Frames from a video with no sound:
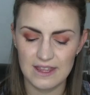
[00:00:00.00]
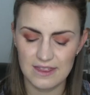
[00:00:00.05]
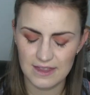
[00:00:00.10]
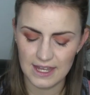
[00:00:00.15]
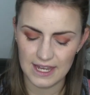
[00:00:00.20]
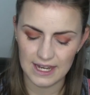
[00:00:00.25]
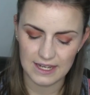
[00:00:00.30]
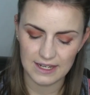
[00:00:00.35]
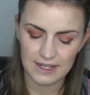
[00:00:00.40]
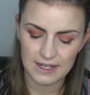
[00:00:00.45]
I
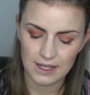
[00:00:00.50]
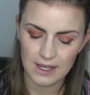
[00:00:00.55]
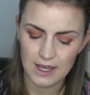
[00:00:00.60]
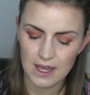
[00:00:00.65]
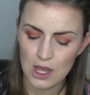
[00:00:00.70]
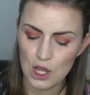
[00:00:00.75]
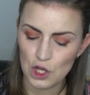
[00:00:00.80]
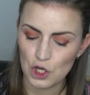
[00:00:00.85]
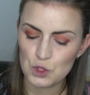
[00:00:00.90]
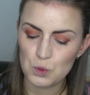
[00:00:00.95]
think,
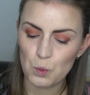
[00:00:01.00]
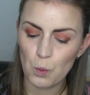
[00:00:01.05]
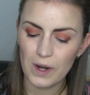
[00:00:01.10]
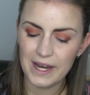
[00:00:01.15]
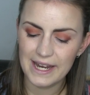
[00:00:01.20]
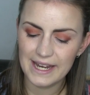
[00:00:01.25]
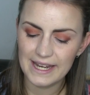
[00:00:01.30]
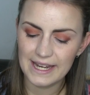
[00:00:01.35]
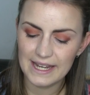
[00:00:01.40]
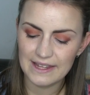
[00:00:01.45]
because
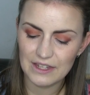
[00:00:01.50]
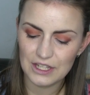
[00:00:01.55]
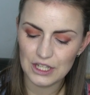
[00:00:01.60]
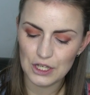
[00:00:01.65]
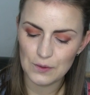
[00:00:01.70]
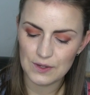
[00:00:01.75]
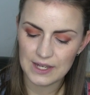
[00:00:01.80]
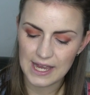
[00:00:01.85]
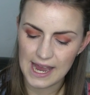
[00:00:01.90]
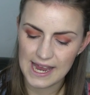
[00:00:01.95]
we in
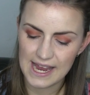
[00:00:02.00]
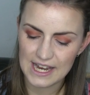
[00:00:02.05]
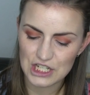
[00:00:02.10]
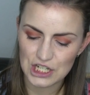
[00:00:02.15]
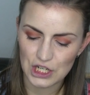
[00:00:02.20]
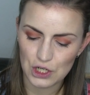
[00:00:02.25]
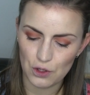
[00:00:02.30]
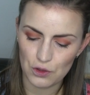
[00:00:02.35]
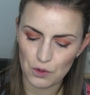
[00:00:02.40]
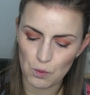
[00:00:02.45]
the UK
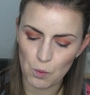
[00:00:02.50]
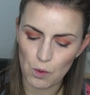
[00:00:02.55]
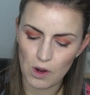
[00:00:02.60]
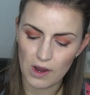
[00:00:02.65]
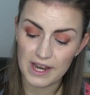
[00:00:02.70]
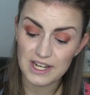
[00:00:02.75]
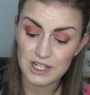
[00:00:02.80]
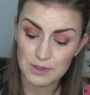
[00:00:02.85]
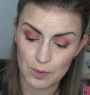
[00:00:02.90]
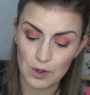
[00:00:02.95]
actually got the
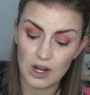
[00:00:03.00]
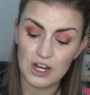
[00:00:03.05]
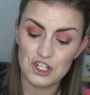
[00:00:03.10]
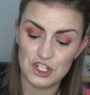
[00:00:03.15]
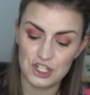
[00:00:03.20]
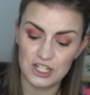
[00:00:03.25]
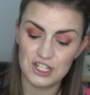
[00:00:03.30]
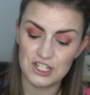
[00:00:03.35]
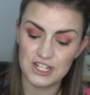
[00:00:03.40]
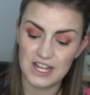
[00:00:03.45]
wide
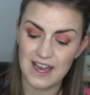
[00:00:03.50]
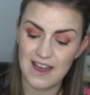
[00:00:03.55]
brushes,